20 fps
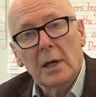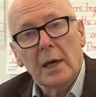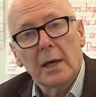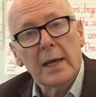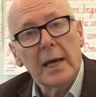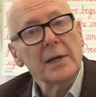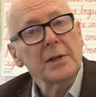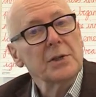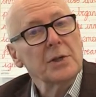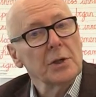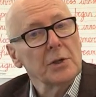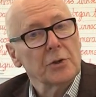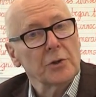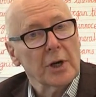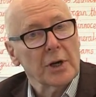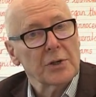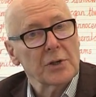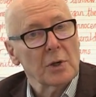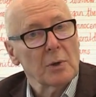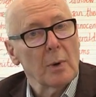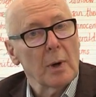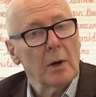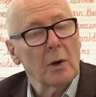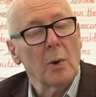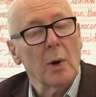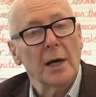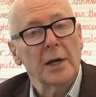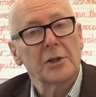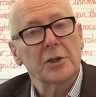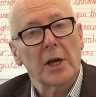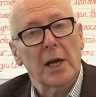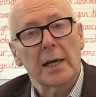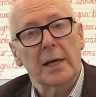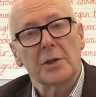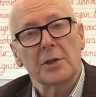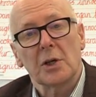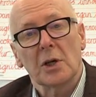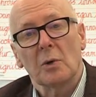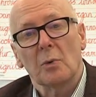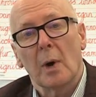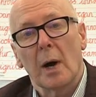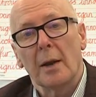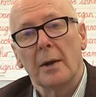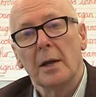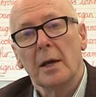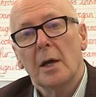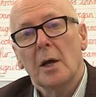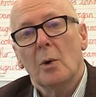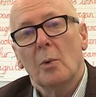And that's an interesting one, quite a challenging one,